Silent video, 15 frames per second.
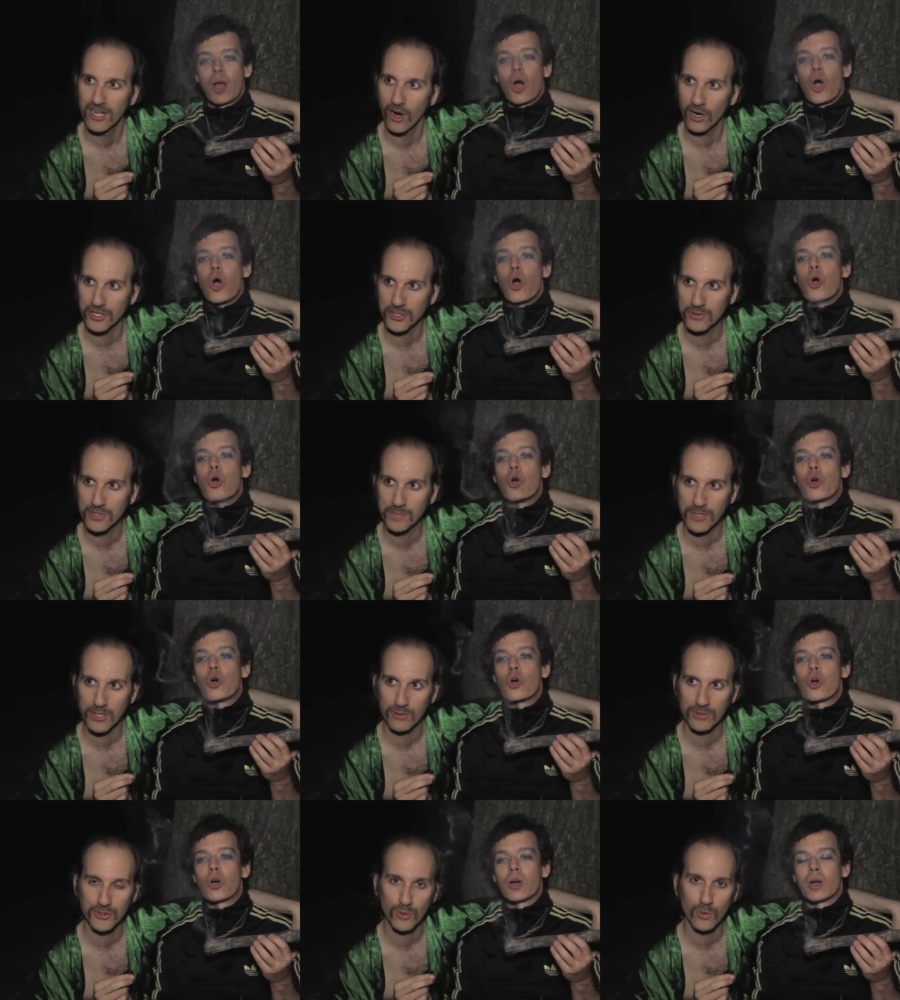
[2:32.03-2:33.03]
Speaker 1: Are you
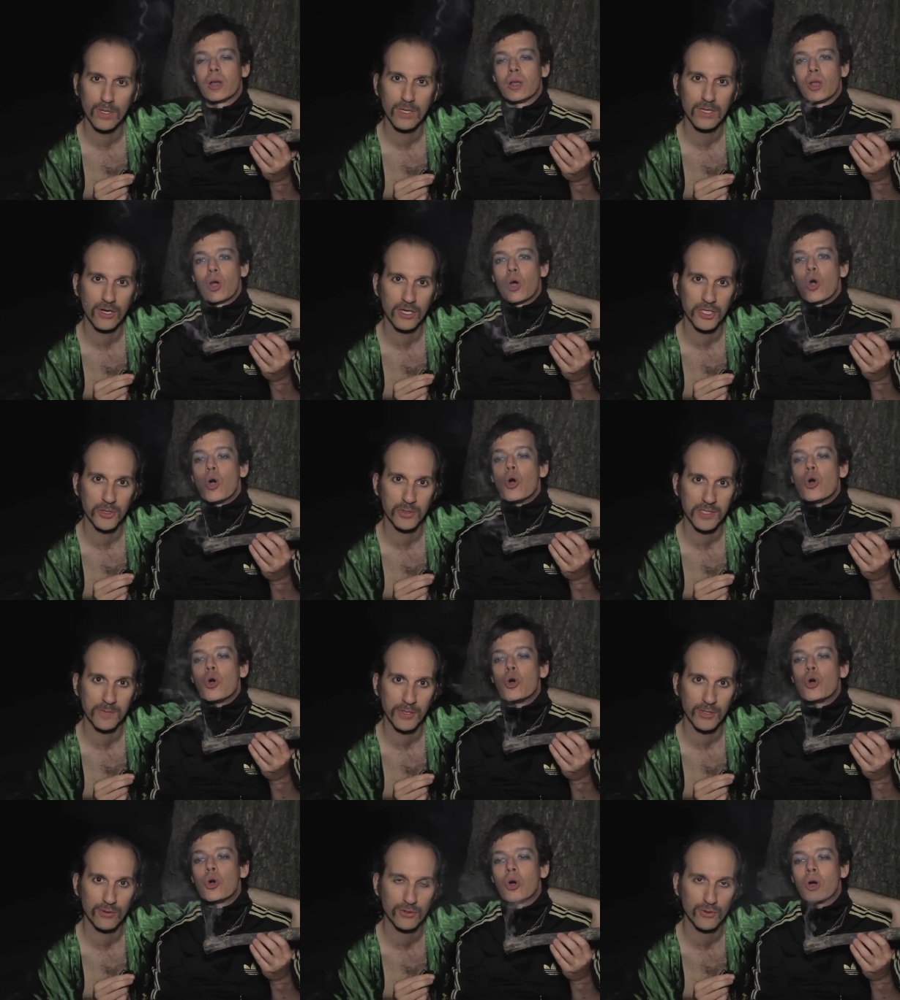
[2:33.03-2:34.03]
spiritual? Are you a
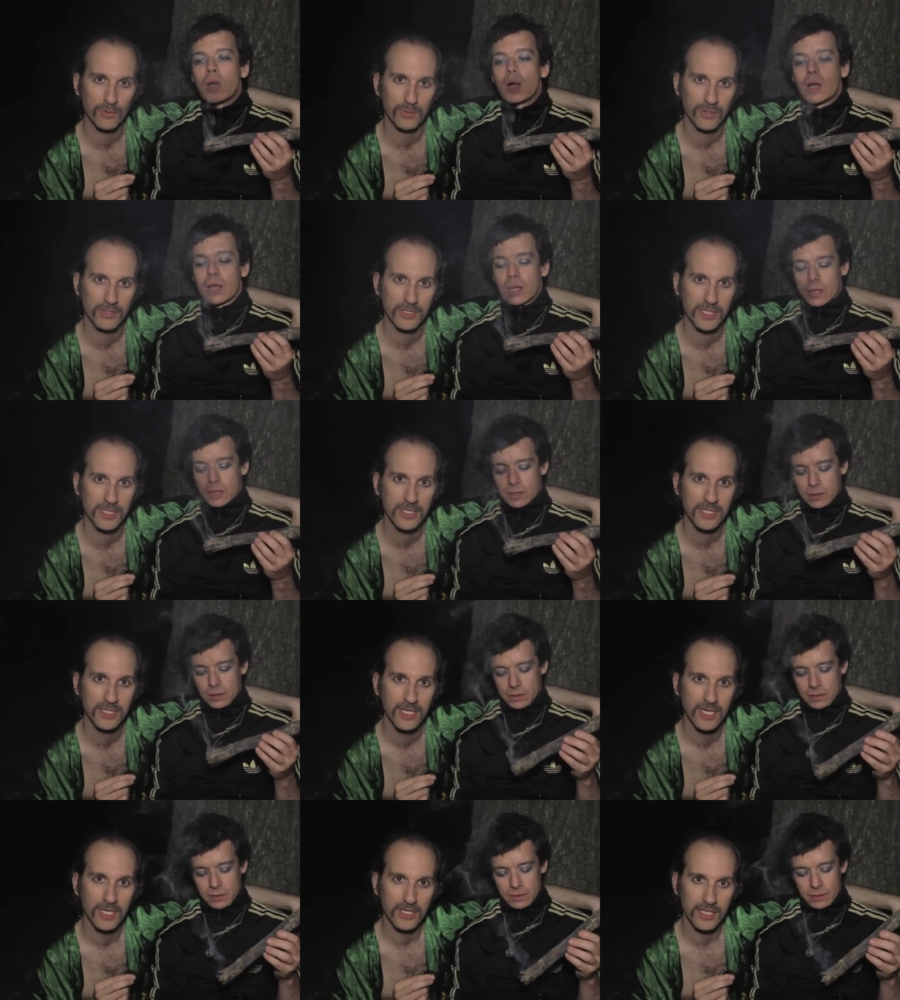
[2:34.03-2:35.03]
spiritual person?
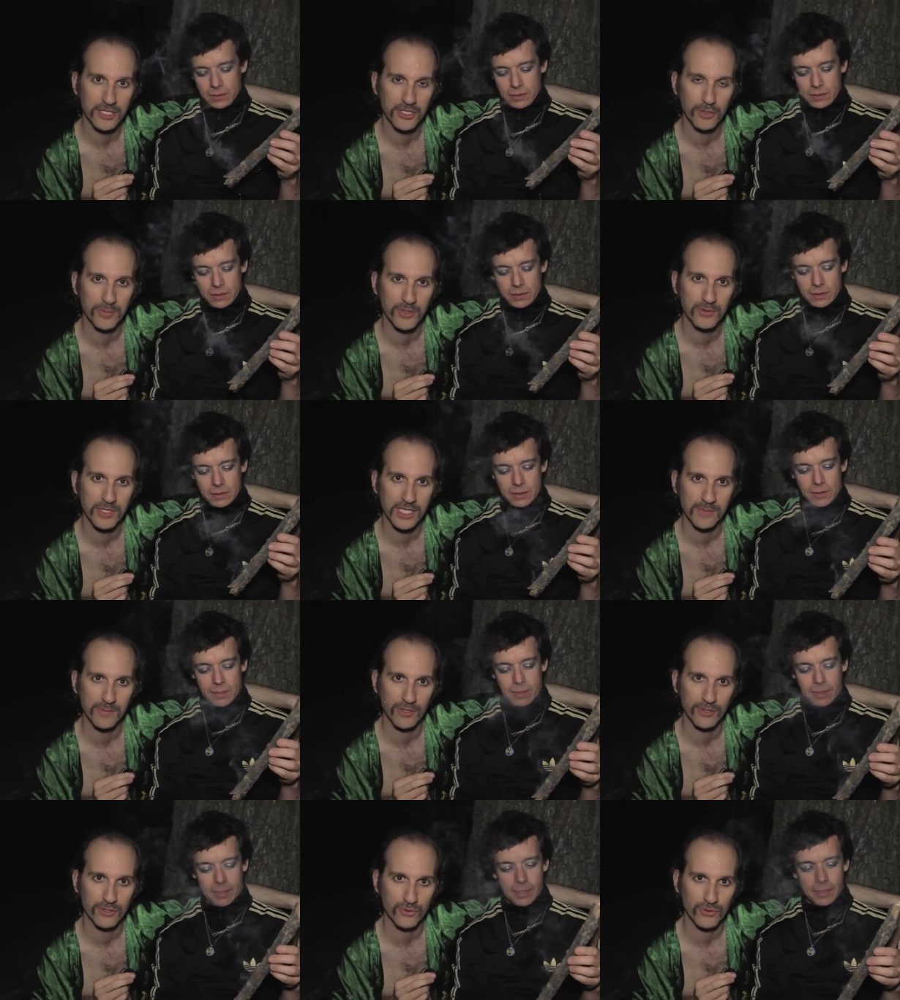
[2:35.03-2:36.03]
Is your music
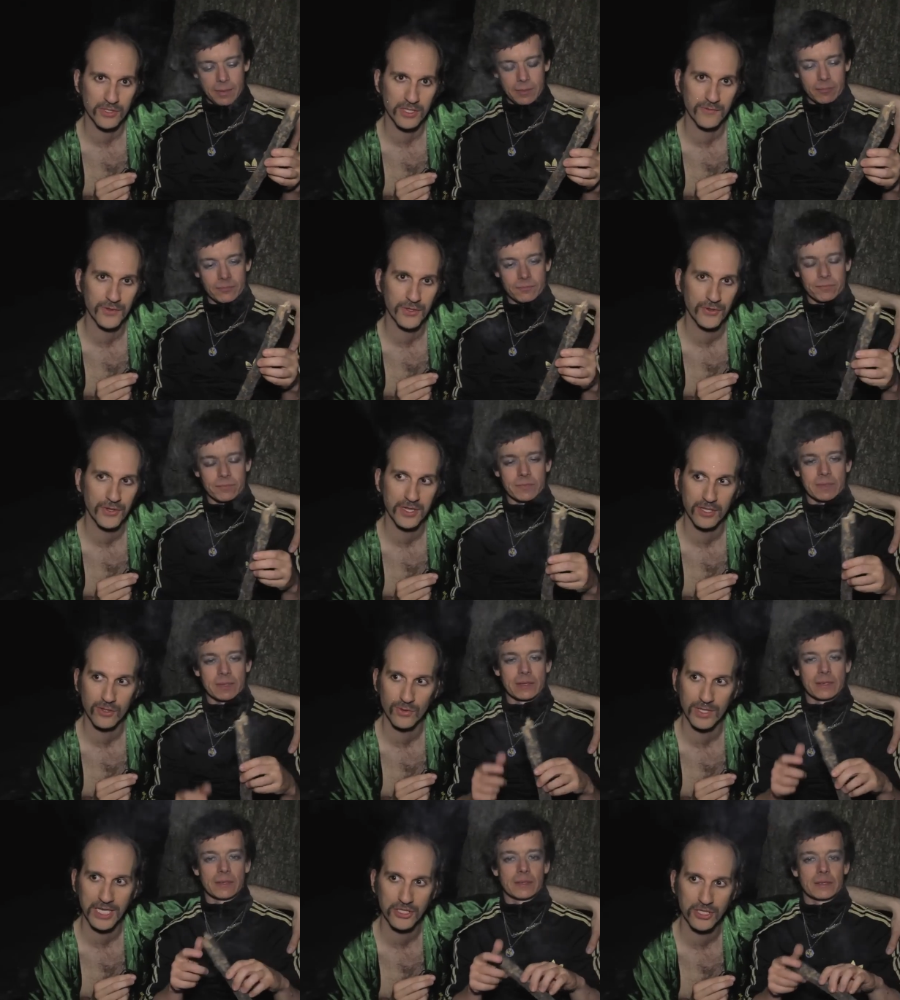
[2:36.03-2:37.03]
spiritual? Do you feel that the
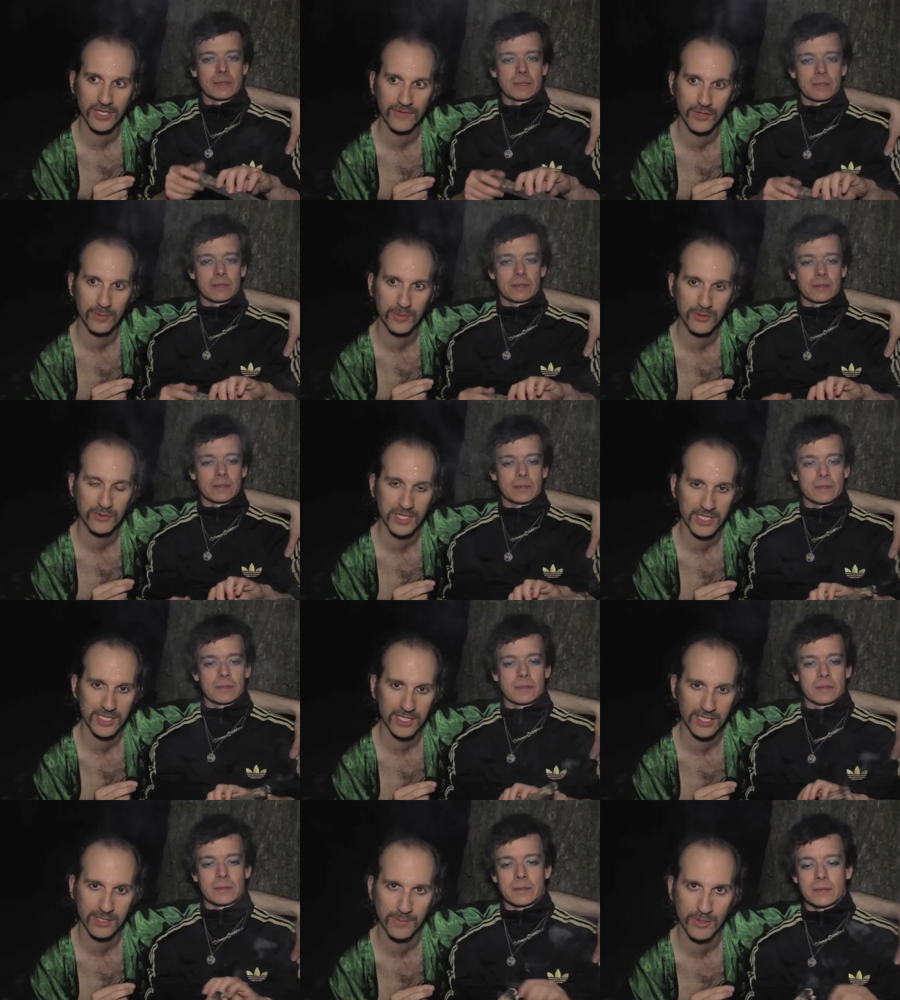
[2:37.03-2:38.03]
creation of your music
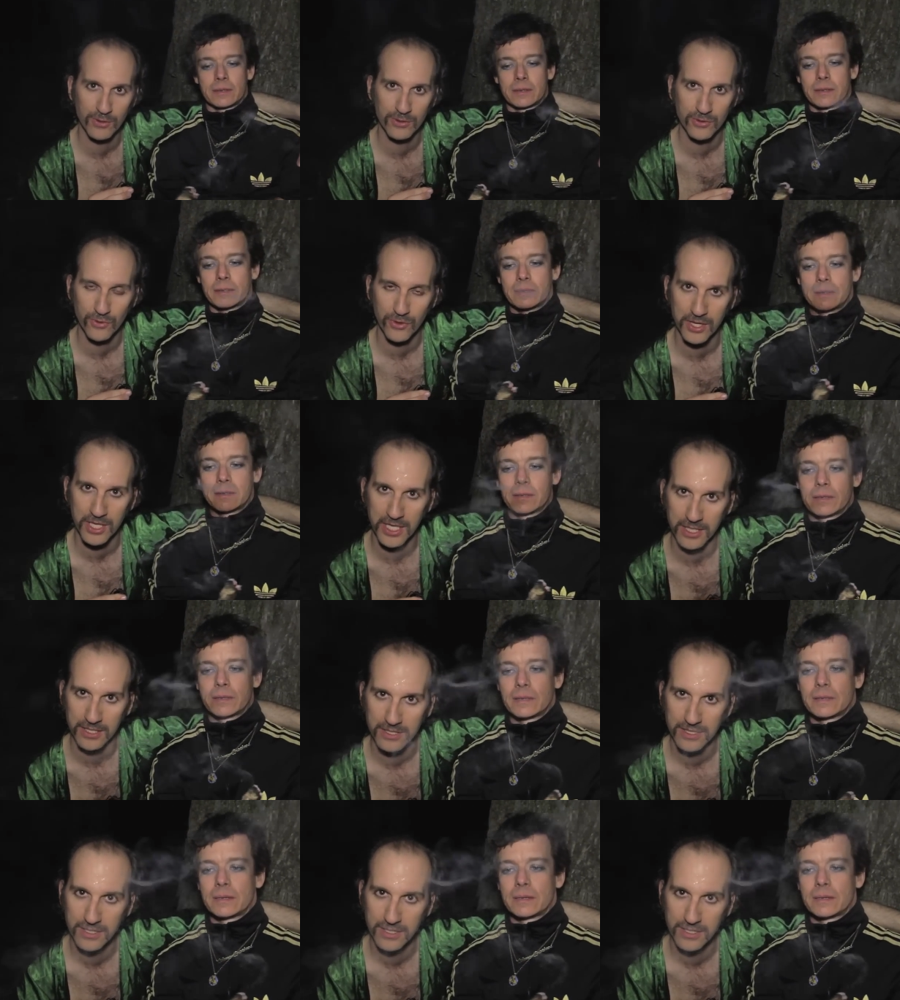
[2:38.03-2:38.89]
is a spiritual thing?